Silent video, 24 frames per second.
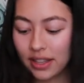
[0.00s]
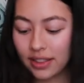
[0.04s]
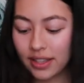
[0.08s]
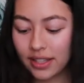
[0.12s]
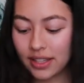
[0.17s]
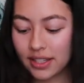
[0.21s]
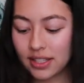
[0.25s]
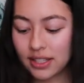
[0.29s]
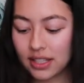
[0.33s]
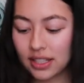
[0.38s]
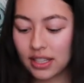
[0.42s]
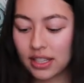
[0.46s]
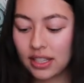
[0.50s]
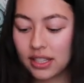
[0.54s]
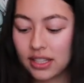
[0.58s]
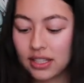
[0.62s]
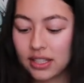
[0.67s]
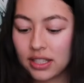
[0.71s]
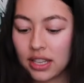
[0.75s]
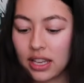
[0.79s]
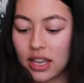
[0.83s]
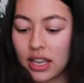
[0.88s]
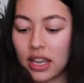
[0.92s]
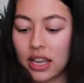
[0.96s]
This
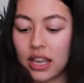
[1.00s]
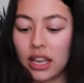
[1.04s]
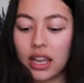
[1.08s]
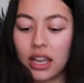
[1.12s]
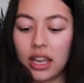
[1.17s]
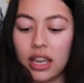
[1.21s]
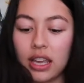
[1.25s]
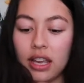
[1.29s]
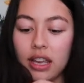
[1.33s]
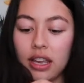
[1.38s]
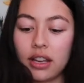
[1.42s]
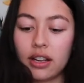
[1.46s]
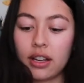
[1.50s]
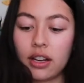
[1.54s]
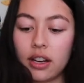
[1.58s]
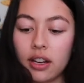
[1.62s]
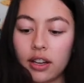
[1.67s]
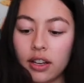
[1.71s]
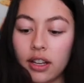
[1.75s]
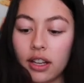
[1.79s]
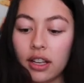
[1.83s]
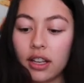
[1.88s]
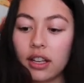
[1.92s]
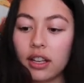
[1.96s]
is a
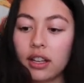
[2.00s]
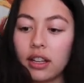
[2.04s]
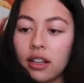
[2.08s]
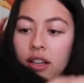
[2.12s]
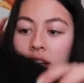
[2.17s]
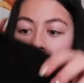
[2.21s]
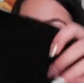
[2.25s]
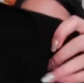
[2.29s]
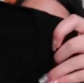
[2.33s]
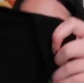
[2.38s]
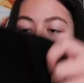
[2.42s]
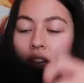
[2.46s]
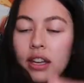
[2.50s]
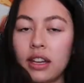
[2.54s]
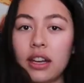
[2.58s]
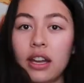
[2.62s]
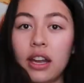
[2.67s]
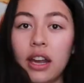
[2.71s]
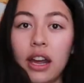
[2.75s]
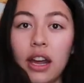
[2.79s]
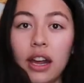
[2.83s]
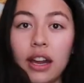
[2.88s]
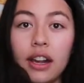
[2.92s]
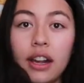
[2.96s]
cardigan that
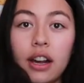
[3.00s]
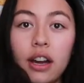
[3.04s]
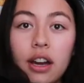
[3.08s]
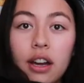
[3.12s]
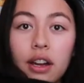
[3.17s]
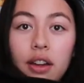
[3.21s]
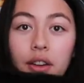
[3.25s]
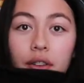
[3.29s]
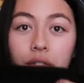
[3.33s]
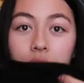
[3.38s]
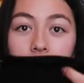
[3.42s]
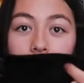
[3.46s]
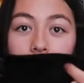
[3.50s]
I got